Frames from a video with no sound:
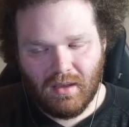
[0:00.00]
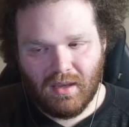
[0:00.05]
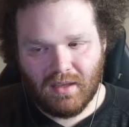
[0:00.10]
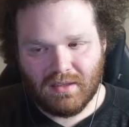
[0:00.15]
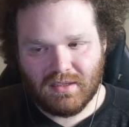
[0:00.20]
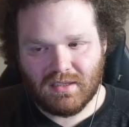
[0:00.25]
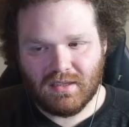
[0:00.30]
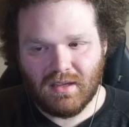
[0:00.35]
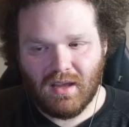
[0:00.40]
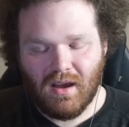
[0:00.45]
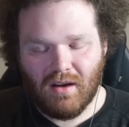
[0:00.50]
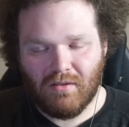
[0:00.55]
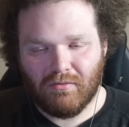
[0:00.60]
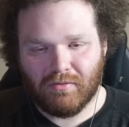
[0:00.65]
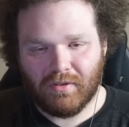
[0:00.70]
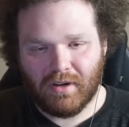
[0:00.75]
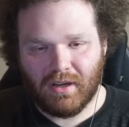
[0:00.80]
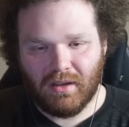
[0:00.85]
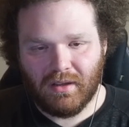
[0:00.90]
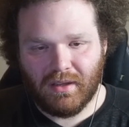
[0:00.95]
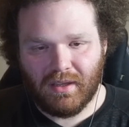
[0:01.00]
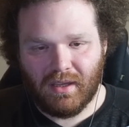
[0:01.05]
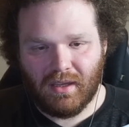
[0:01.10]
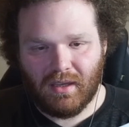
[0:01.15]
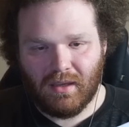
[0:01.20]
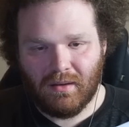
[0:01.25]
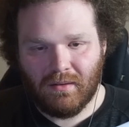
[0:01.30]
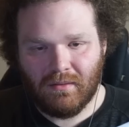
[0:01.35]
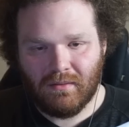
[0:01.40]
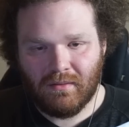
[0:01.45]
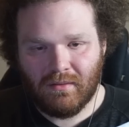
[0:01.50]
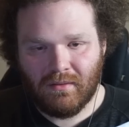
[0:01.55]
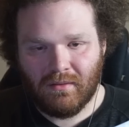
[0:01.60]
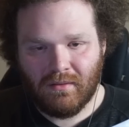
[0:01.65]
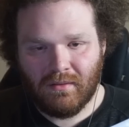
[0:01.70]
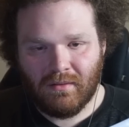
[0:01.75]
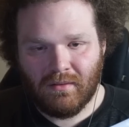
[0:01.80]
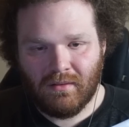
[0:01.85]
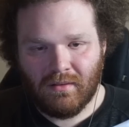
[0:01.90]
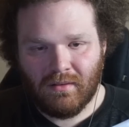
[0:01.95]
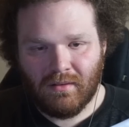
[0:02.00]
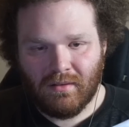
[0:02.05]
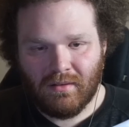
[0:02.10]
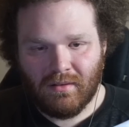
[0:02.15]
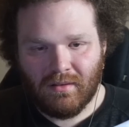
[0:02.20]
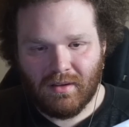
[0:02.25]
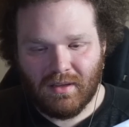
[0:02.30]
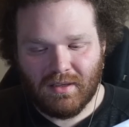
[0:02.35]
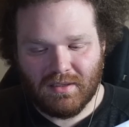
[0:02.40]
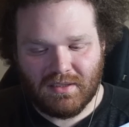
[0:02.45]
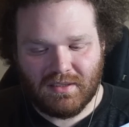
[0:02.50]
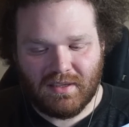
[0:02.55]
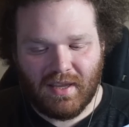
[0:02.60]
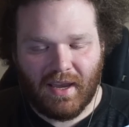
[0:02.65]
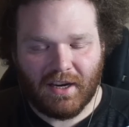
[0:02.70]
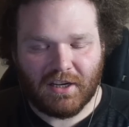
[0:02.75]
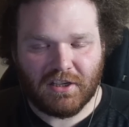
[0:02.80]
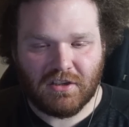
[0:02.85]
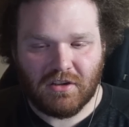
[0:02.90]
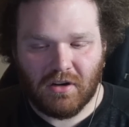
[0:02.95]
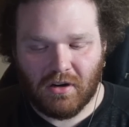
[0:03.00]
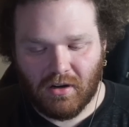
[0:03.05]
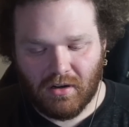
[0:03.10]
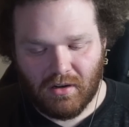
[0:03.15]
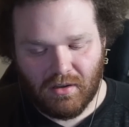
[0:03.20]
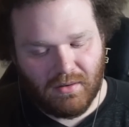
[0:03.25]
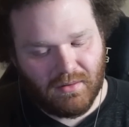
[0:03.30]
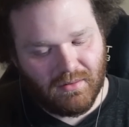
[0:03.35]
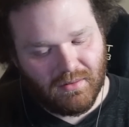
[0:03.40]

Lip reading: not really as textured